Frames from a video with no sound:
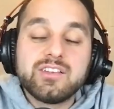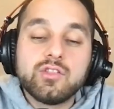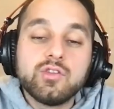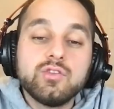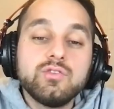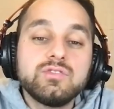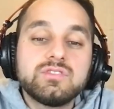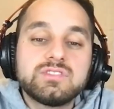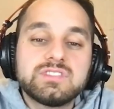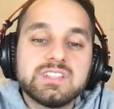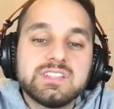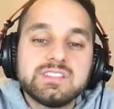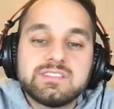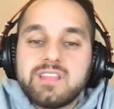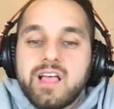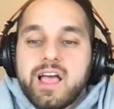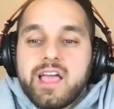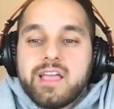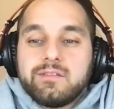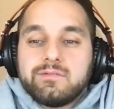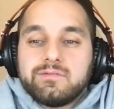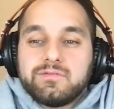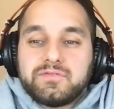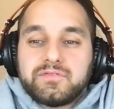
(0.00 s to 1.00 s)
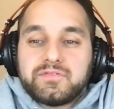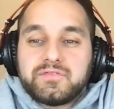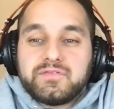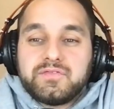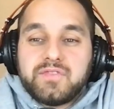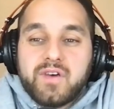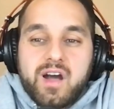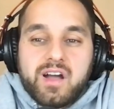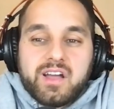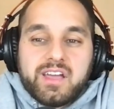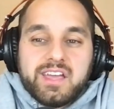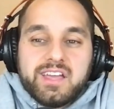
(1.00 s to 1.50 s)
And Lucy's like,
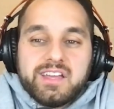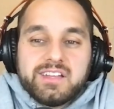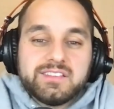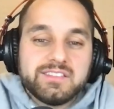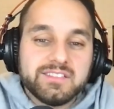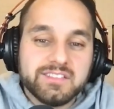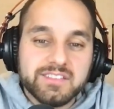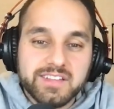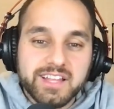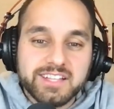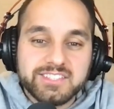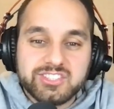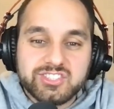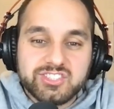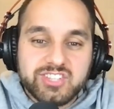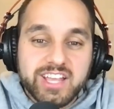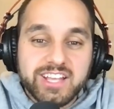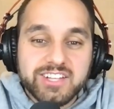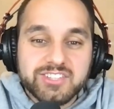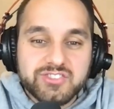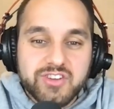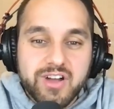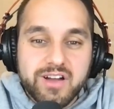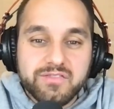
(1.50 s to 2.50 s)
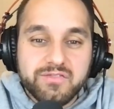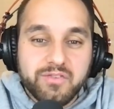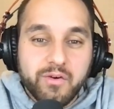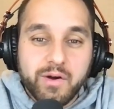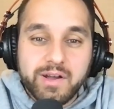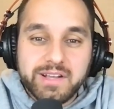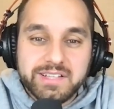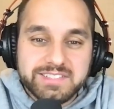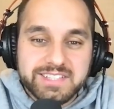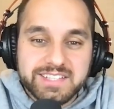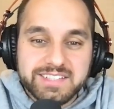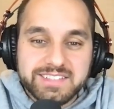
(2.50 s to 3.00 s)
fuck it. Let's change our
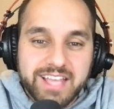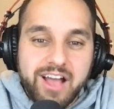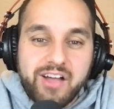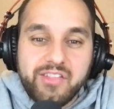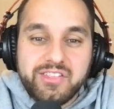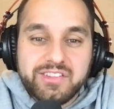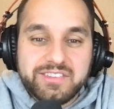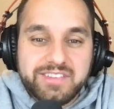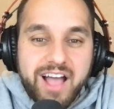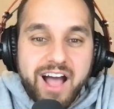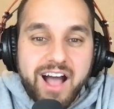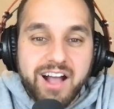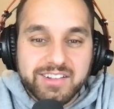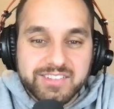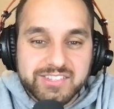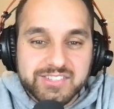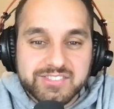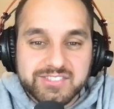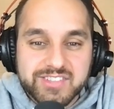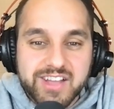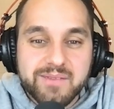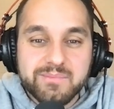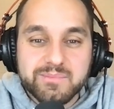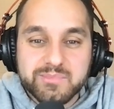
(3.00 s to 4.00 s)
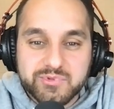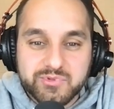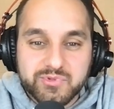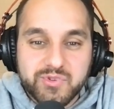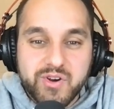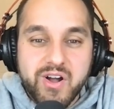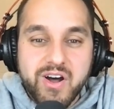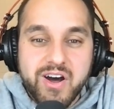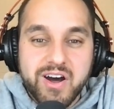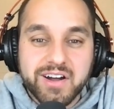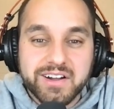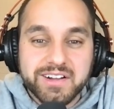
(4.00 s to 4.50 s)
voice and tell the doctor something's
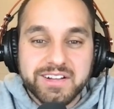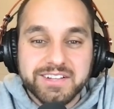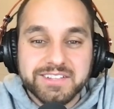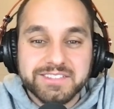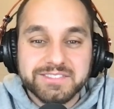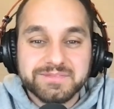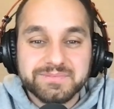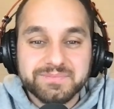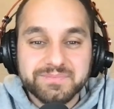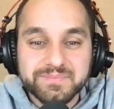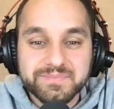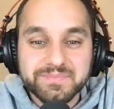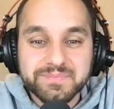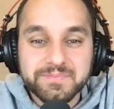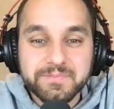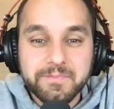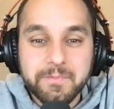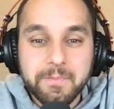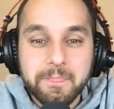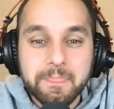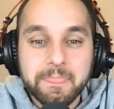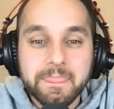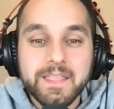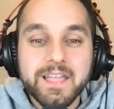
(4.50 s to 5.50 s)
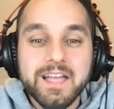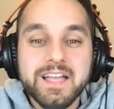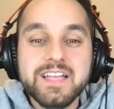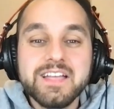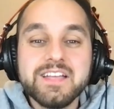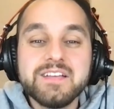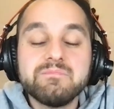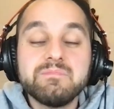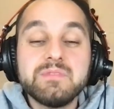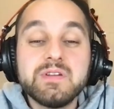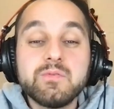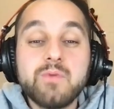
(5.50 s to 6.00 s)
wrong.
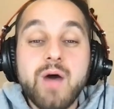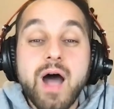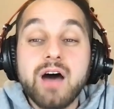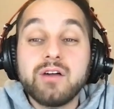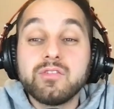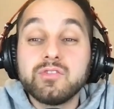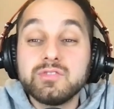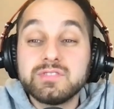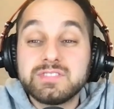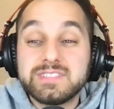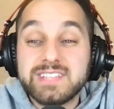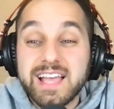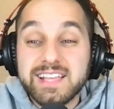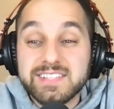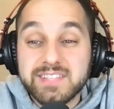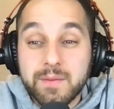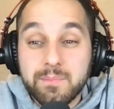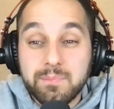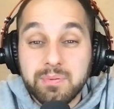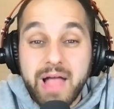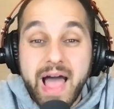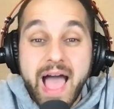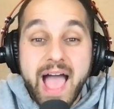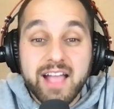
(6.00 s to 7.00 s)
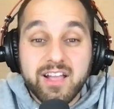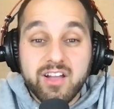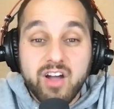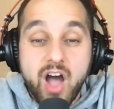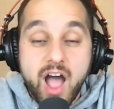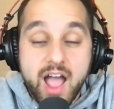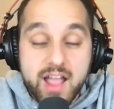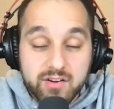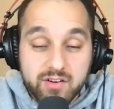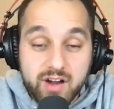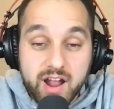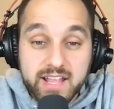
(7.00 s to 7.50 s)
Meanwhile, Lucy has a black
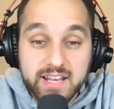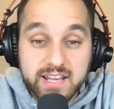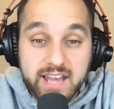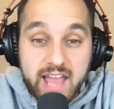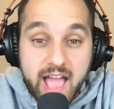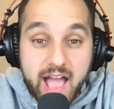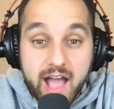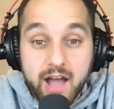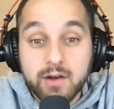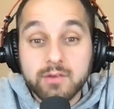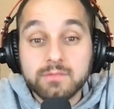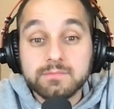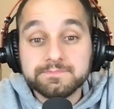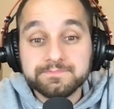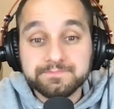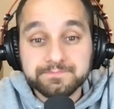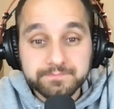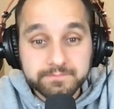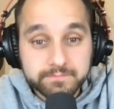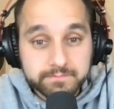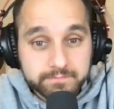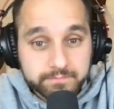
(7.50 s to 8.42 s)
eye right now.